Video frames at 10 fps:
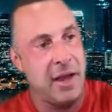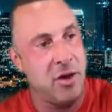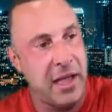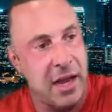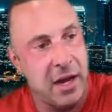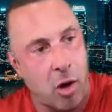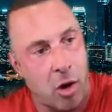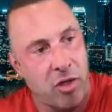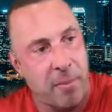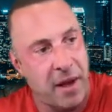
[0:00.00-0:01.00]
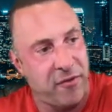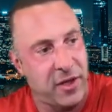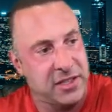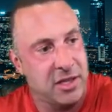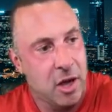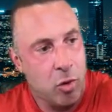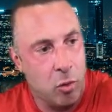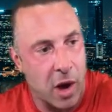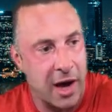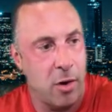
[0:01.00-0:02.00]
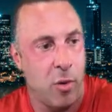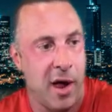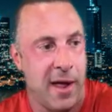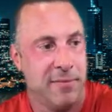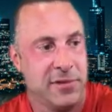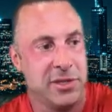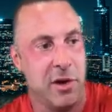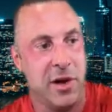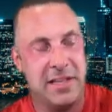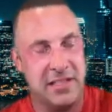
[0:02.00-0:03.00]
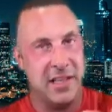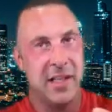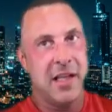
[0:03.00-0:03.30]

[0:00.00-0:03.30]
and you're getting all the benefits right away. So it's